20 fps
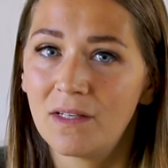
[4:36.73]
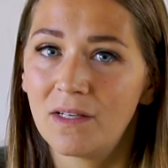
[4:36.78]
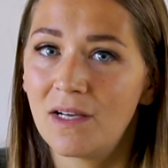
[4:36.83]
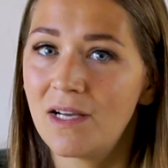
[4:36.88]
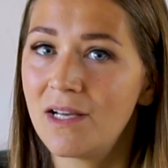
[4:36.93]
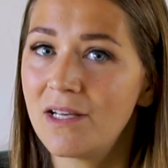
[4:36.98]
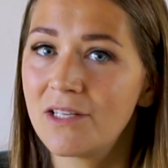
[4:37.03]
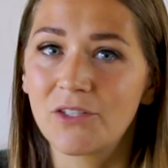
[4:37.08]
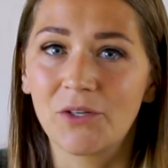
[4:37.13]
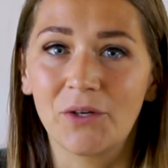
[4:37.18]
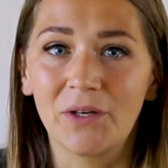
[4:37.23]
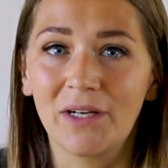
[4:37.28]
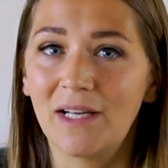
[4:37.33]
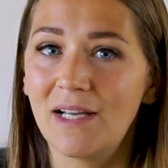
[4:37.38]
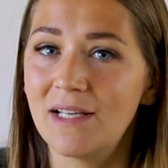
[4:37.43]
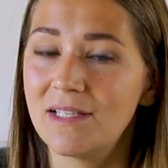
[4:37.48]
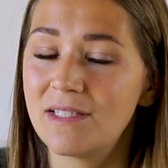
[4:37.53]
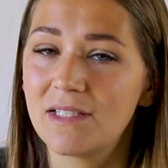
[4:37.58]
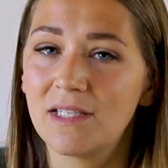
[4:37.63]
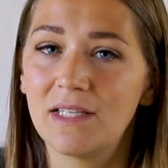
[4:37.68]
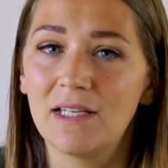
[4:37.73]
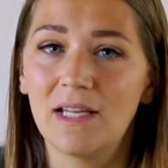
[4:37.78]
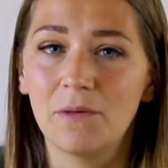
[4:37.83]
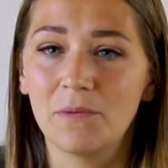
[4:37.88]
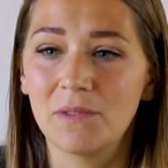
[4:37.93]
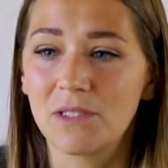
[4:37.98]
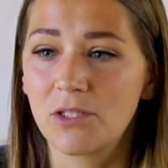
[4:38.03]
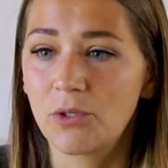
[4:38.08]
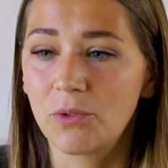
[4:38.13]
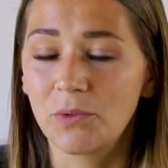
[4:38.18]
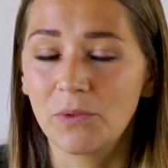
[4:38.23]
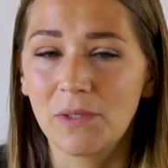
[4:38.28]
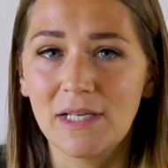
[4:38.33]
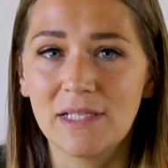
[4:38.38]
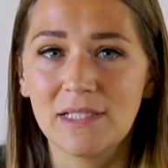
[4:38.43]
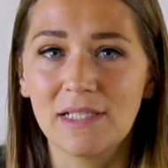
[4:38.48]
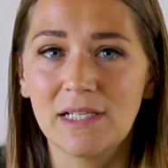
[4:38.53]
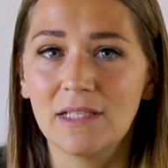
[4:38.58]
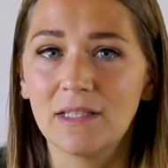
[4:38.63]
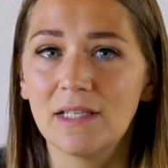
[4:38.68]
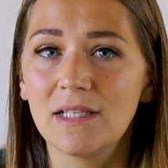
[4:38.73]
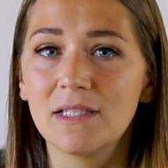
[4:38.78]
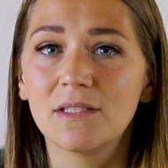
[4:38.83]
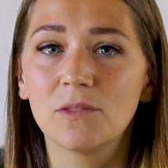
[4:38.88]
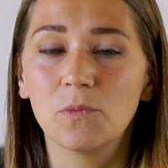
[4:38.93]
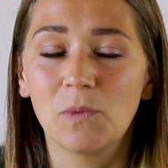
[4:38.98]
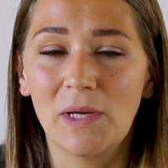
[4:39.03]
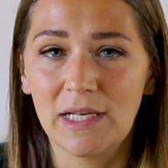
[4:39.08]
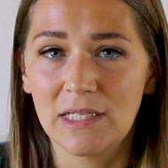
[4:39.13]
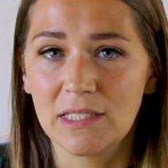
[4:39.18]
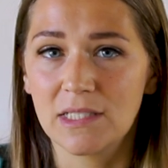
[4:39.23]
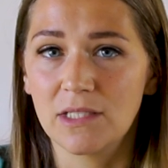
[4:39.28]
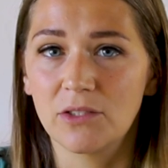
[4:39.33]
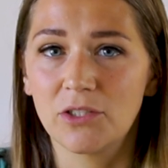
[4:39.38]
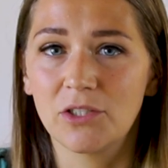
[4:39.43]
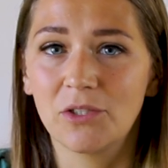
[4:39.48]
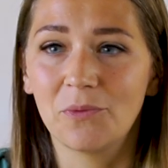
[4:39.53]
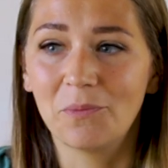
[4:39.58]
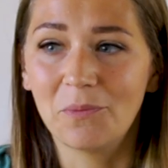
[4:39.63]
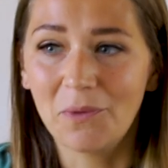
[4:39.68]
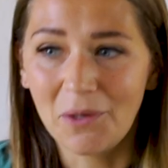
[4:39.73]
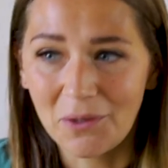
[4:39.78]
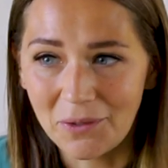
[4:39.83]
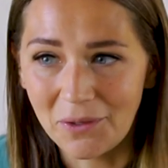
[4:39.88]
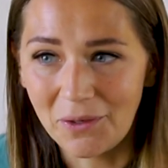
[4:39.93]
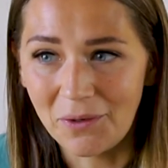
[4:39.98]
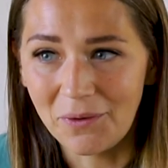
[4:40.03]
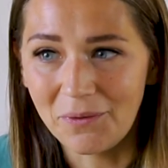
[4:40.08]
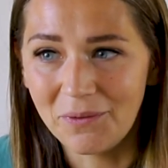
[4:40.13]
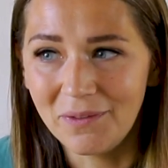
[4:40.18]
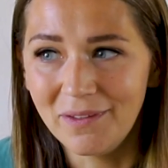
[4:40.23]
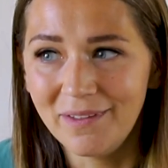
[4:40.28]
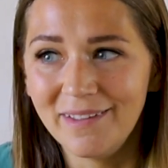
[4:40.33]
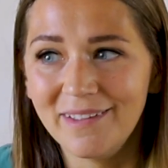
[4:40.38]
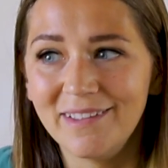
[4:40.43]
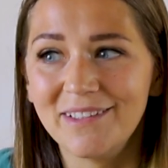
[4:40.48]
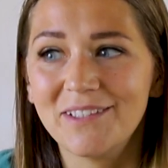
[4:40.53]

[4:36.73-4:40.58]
Sorry, guys, today was crazy. Let's wait until tomorrow.